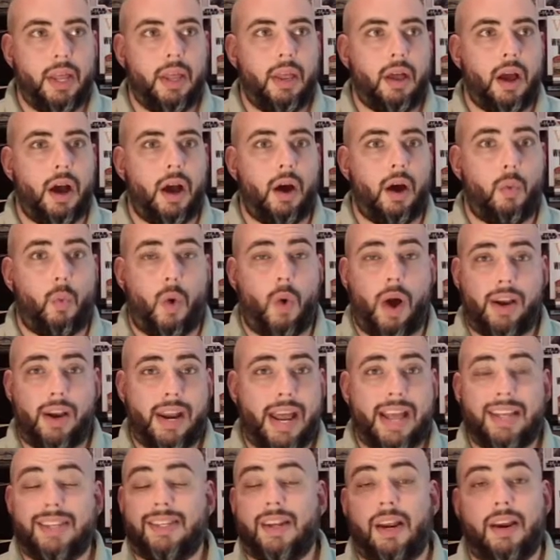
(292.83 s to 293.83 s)
Uh,
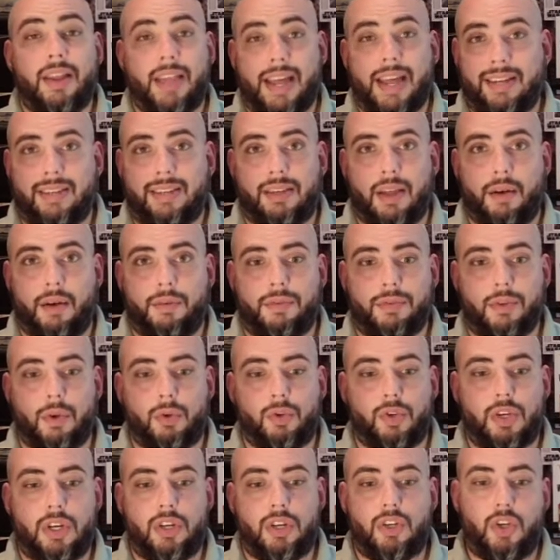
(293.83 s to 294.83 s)
Wanda has none of that stuff,
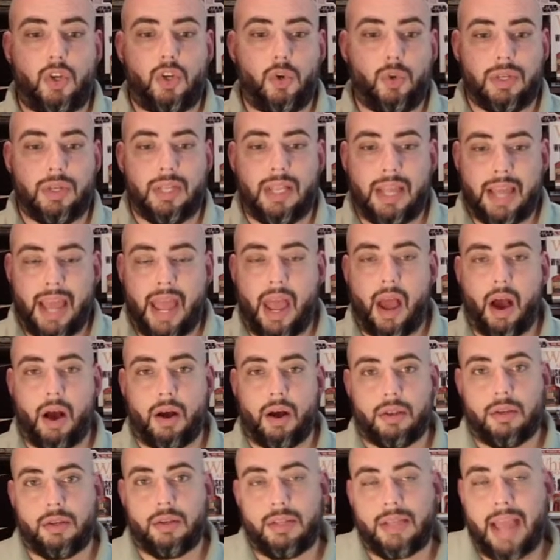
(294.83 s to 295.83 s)
so she's using the
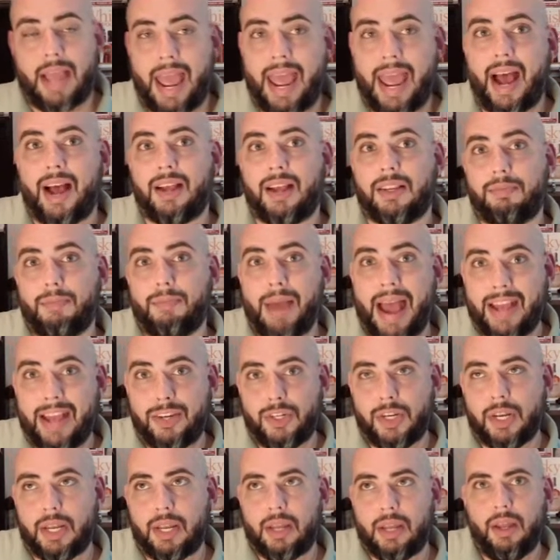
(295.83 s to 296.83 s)
chaos chaos
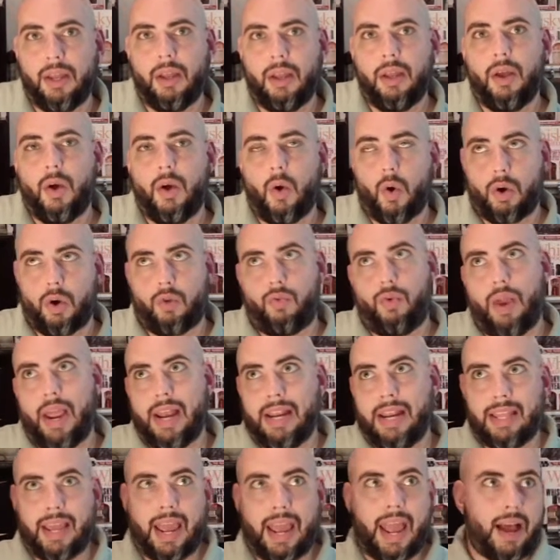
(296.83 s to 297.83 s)
magic or
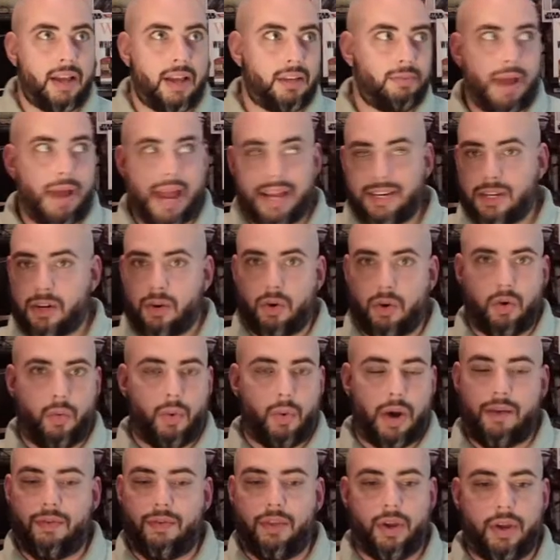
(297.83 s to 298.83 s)
creating the chaos magic or
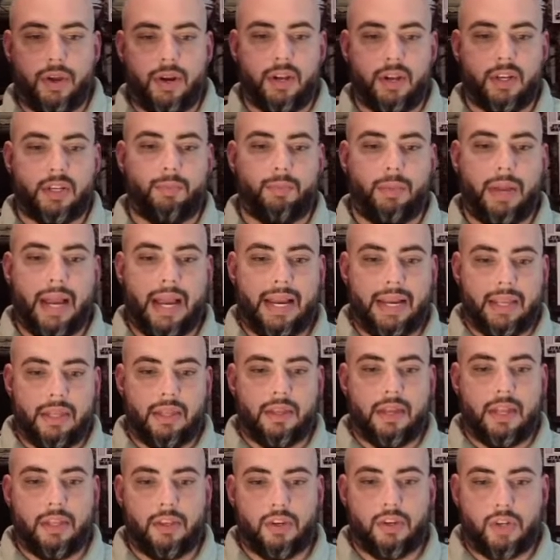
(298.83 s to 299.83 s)
whatever they're going to explain in
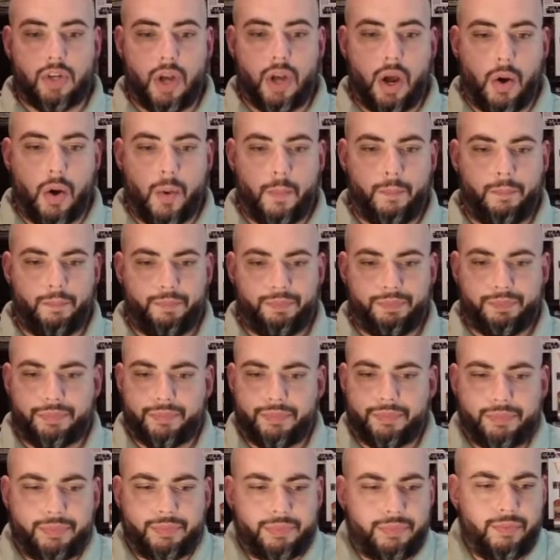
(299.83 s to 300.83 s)
the, in the show.
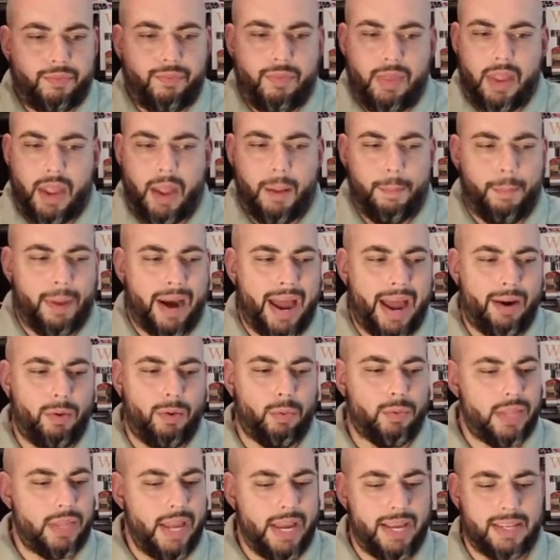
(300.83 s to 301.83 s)
But I
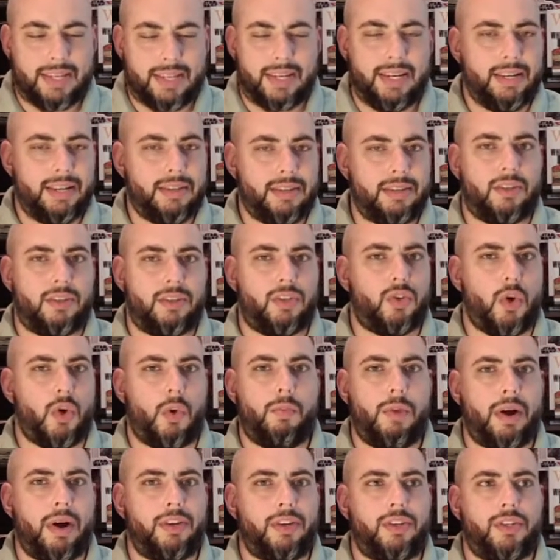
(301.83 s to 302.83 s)
don't think it's going to so
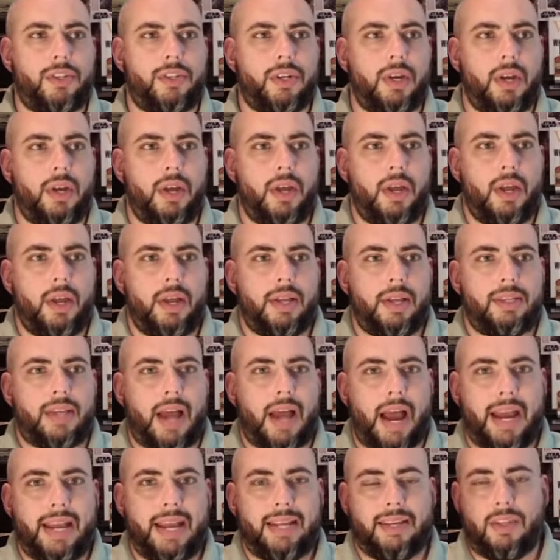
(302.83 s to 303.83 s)
much
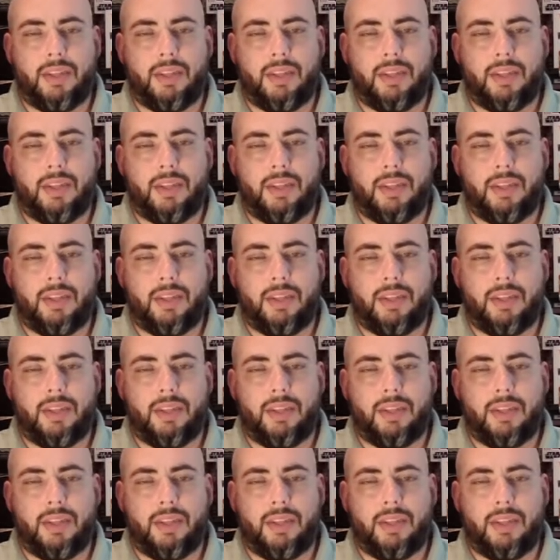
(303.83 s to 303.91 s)
tie into